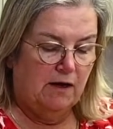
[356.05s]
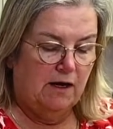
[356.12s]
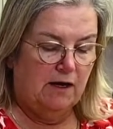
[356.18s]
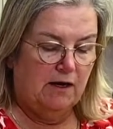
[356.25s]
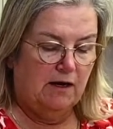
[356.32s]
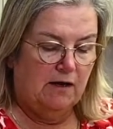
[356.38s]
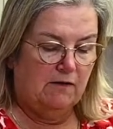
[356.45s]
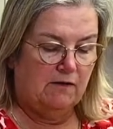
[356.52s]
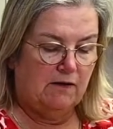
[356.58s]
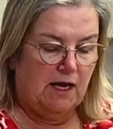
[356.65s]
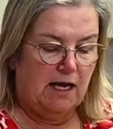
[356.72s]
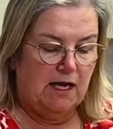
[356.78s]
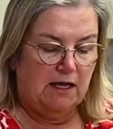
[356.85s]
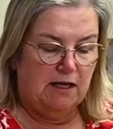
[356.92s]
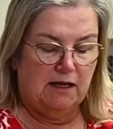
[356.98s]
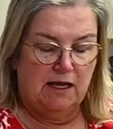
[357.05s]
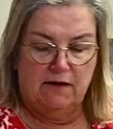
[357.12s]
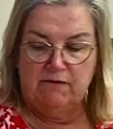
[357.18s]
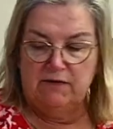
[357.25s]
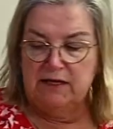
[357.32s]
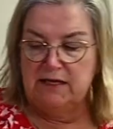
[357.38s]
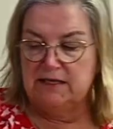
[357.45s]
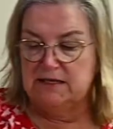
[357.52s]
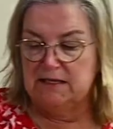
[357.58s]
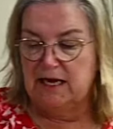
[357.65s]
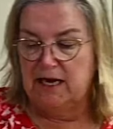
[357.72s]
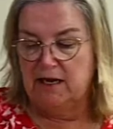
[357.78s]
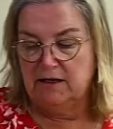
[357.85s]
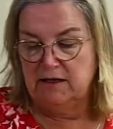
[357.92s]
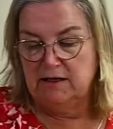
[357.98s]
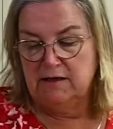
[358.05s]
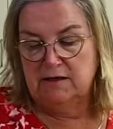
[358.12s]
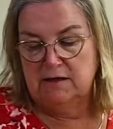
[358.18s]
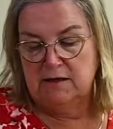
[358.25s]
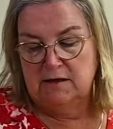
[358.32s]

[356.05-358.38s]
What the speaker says: it is a lovely snack.